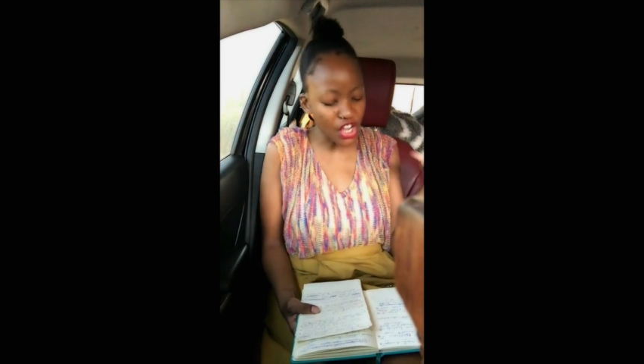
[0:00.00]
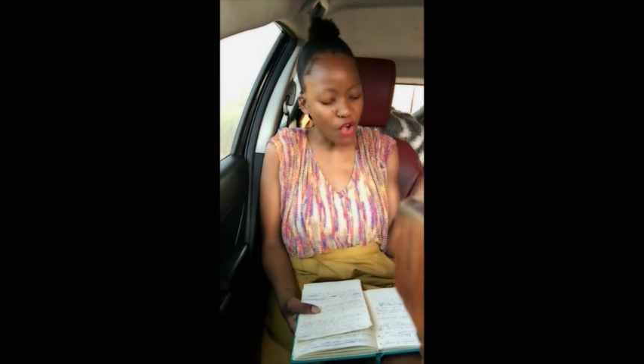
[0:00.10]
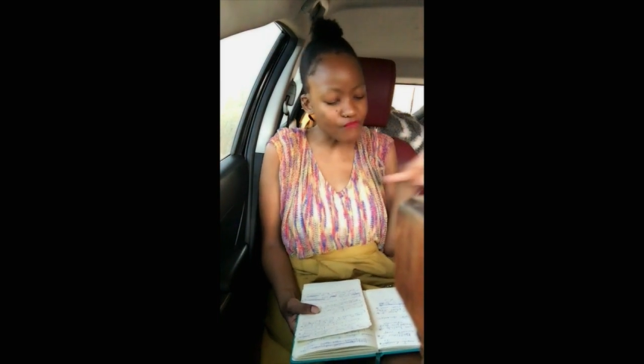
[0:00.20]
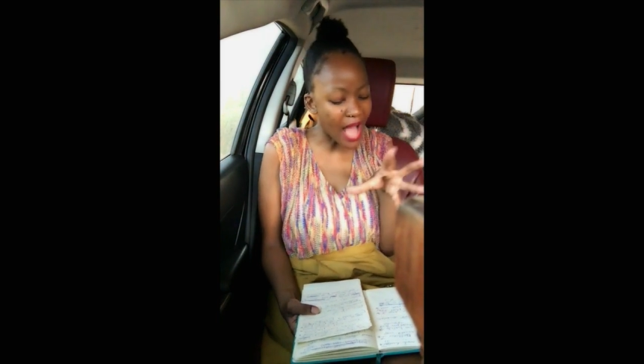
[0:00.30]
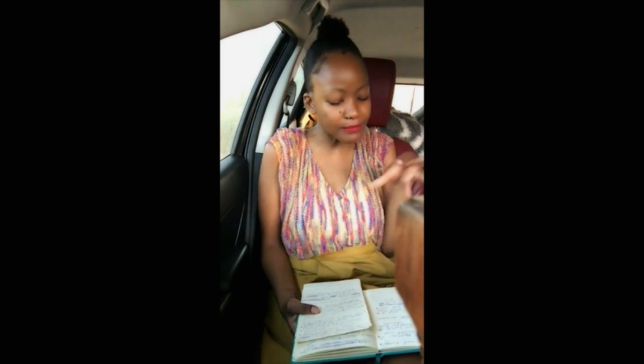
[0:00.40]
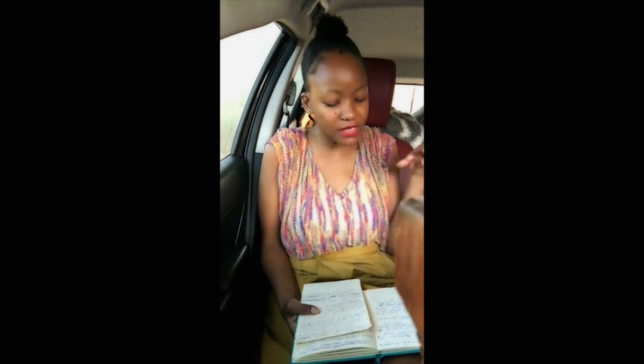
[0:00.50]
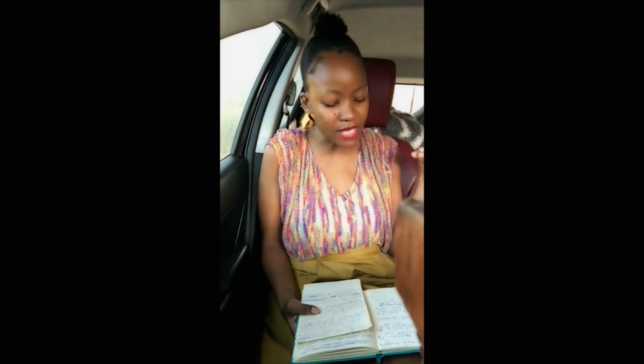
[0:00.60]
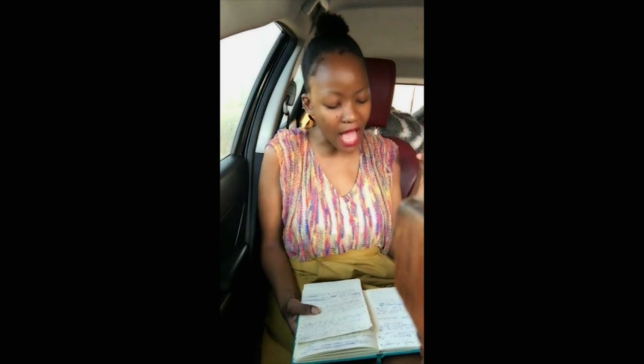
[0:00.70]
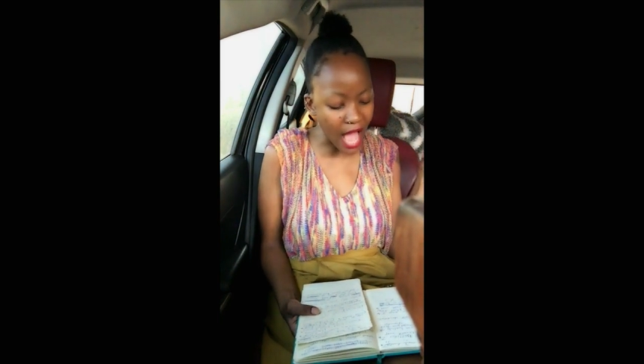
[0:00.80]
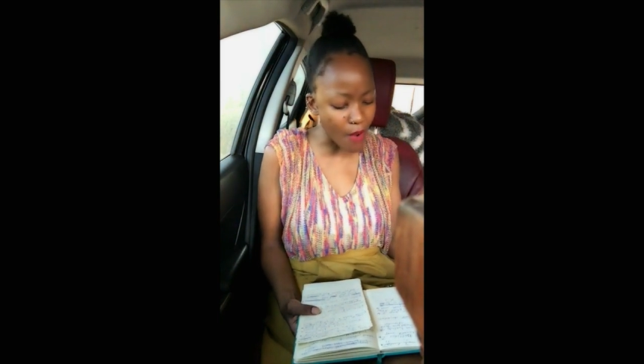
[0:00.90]
I'm
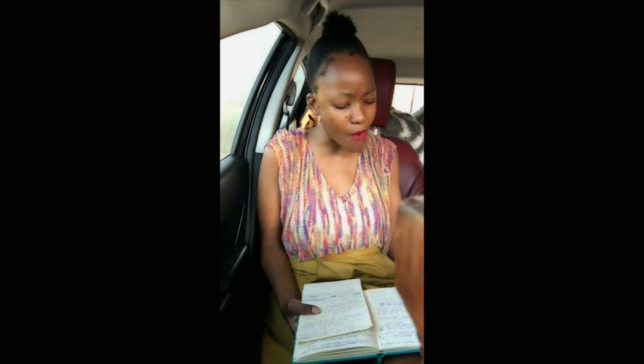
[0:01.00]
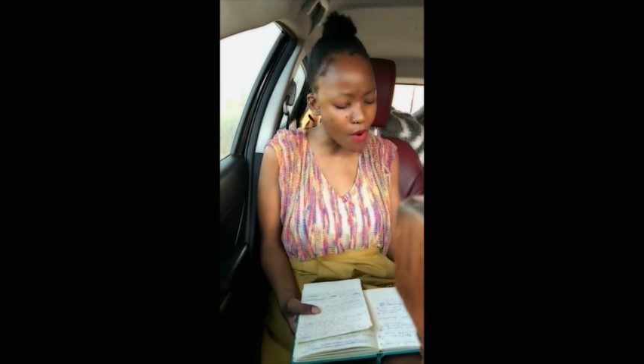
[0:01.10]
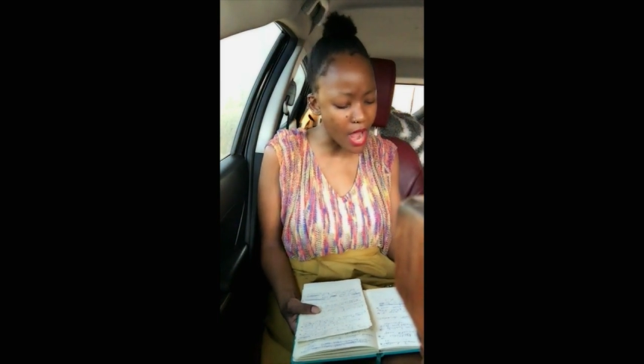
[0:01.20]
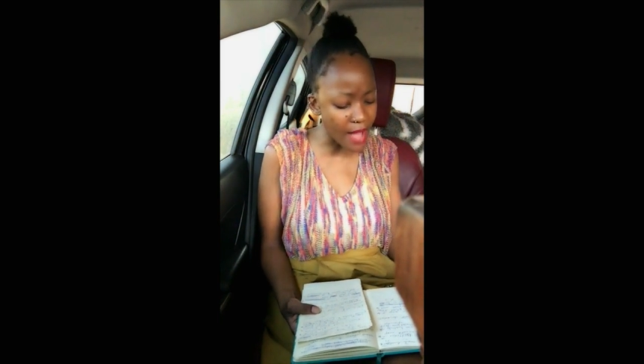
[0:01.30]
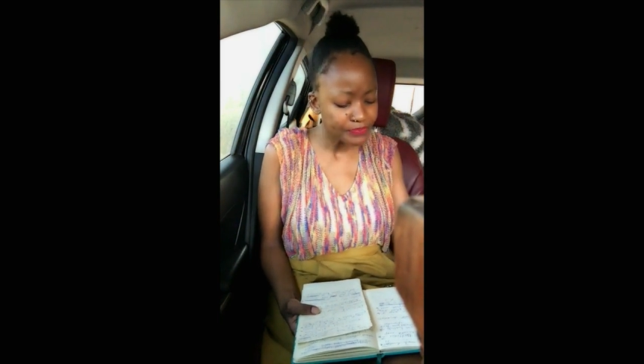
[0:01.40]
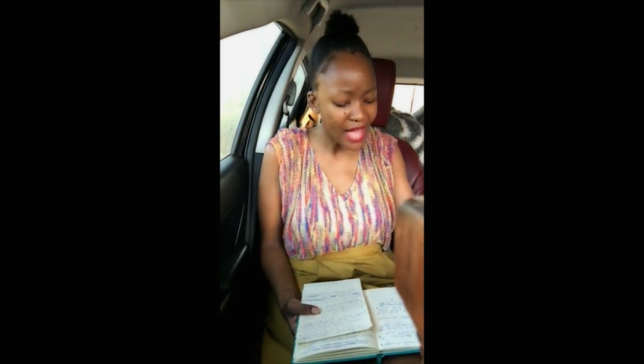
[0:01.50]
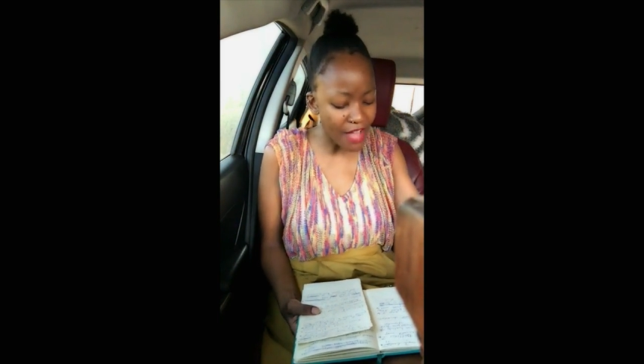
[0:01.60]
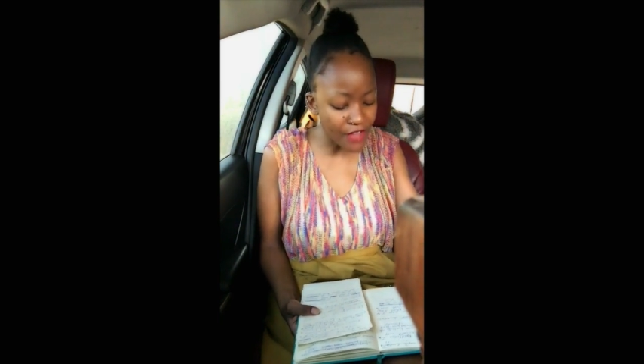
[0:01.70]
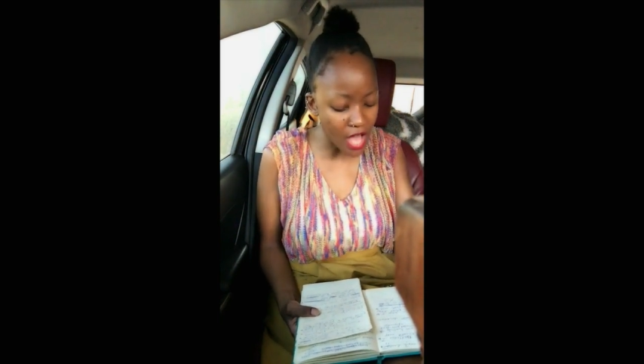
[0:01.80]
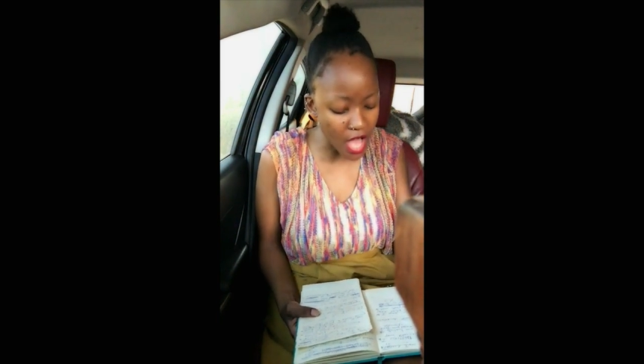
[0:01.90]
sorry.
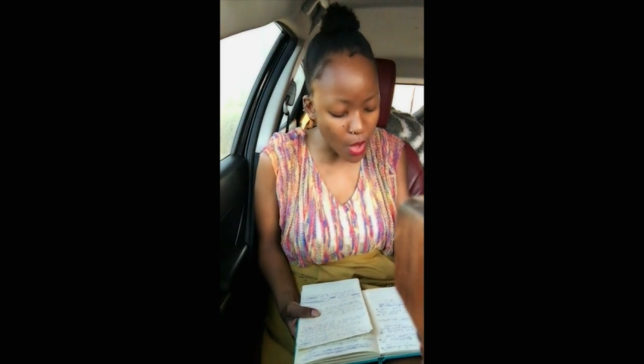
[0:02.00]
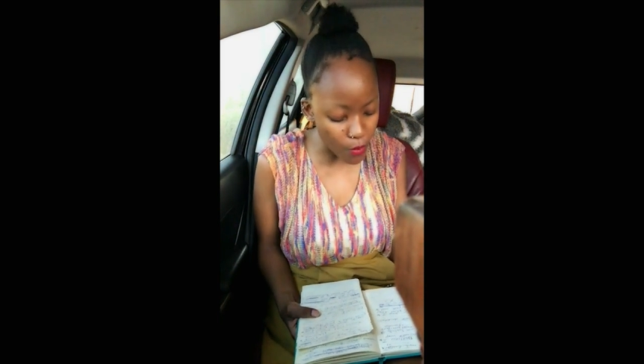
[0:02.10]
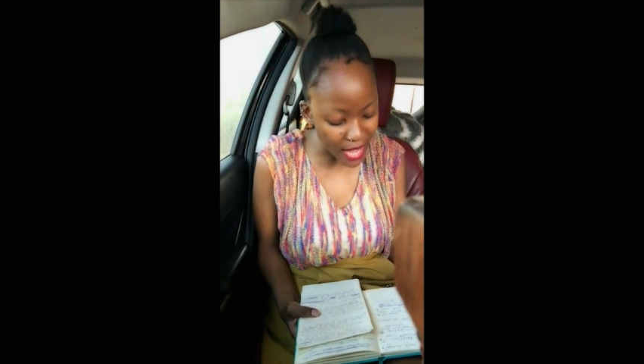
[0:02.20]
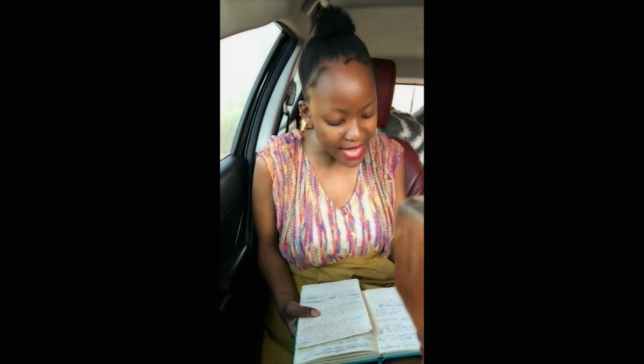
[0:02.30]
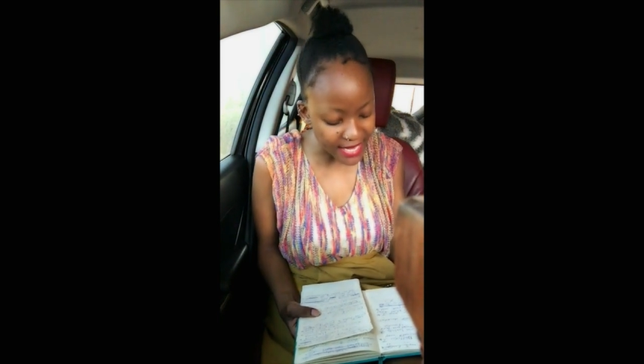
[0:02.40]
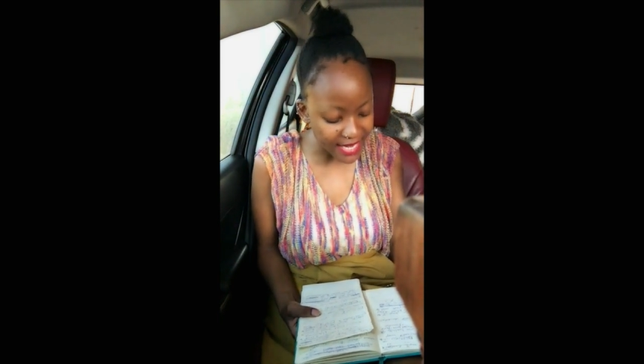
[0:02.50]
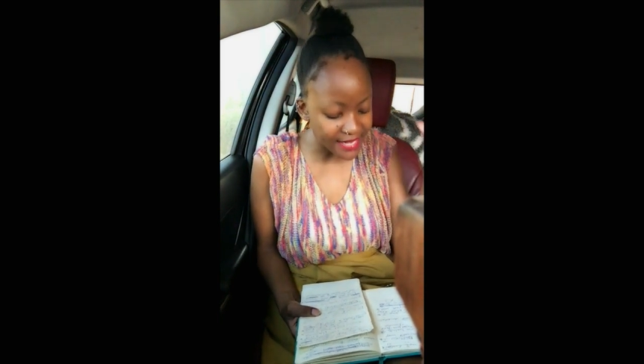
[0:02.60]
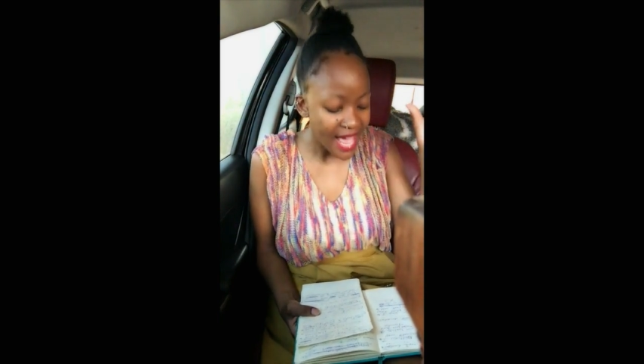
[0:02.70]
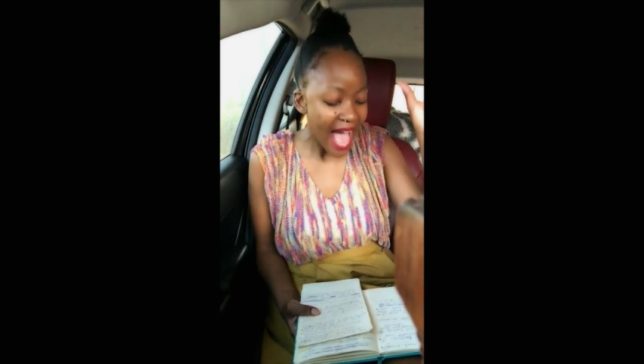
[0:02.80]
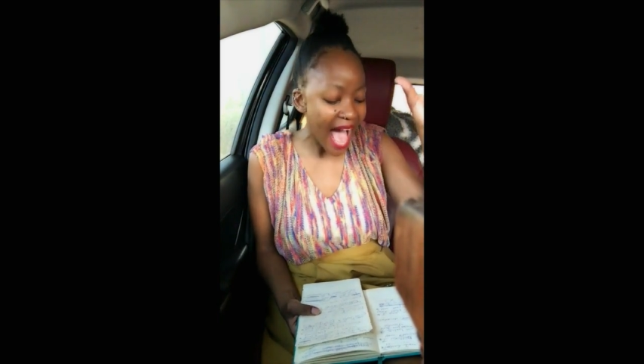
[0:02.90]
I've
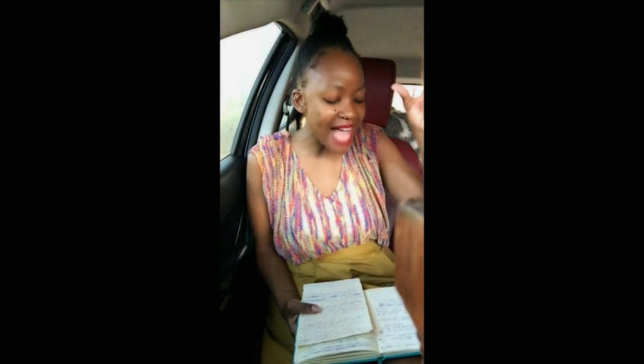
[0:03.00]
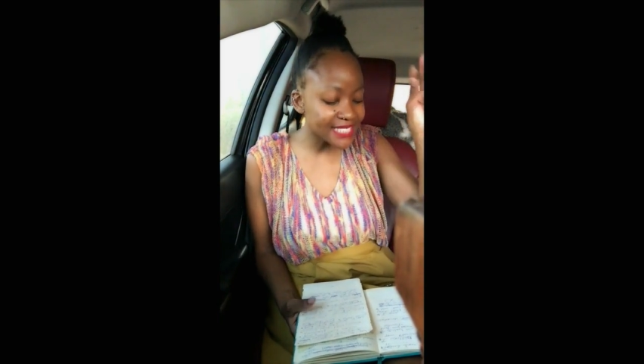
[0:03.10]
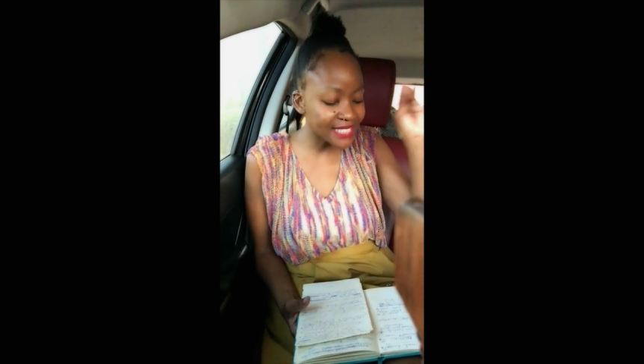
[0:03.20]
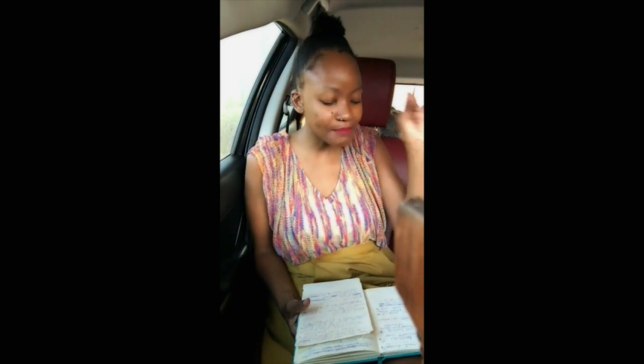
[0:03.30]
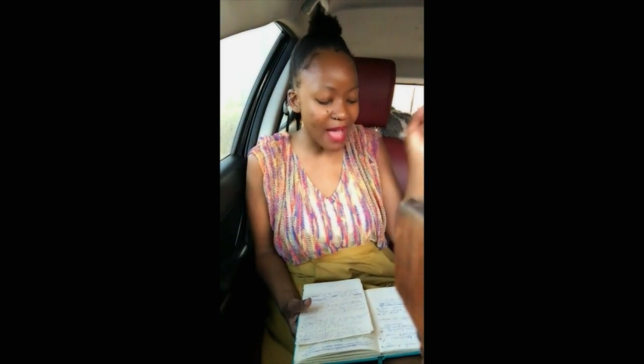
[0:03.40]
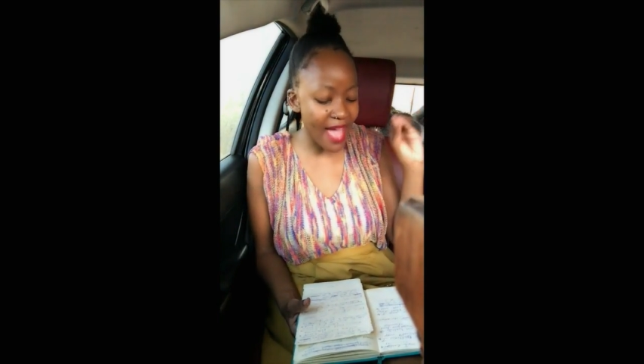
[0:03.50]
awakened. I see my